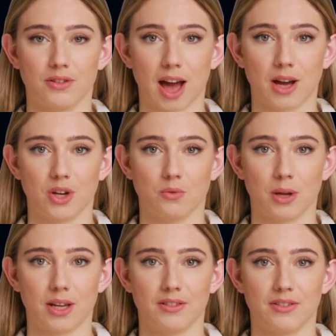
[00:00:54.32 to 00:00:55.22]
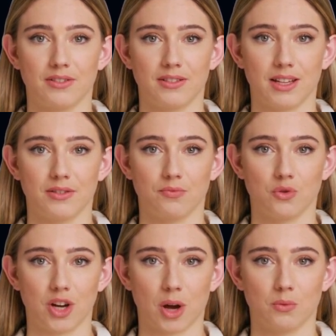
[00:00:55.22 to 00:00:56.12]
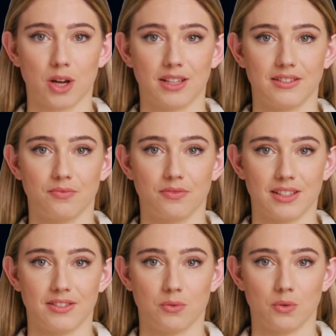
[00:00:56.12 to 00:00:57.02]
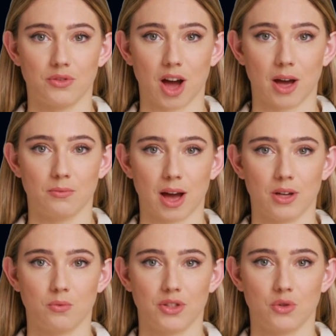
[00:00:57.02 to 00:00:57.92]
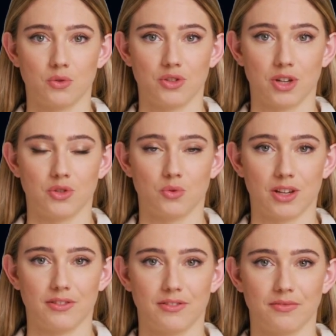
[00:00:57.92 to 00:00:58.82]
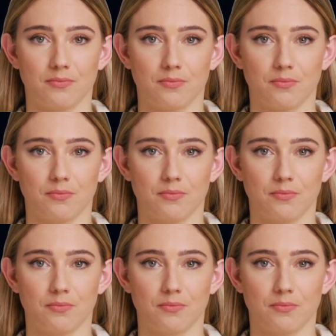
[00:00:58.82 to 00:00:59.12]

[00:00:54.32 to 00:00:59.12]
How do you balance the need for comprehensive testing with time and resource constraints?